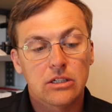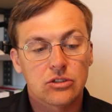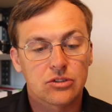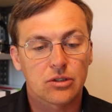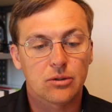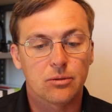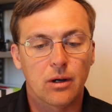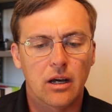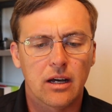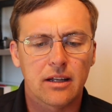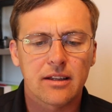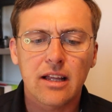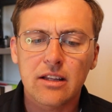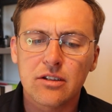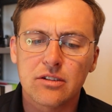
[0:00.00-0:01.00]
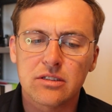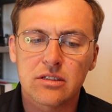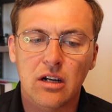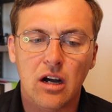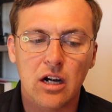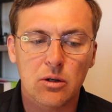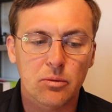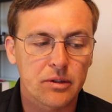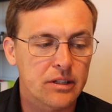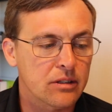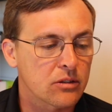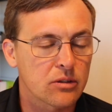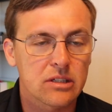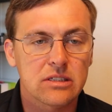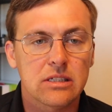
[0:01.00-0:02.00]
So then there's the awkward
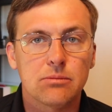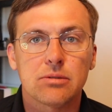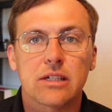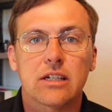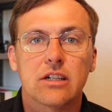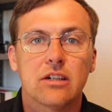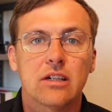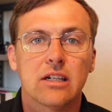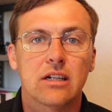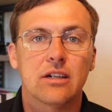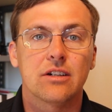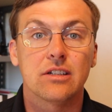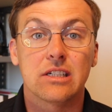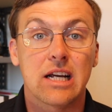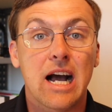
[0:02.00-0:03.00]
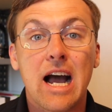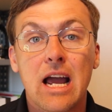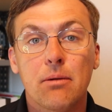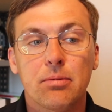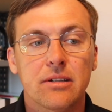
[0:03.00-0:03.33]
deal. Chris seems like a good guy,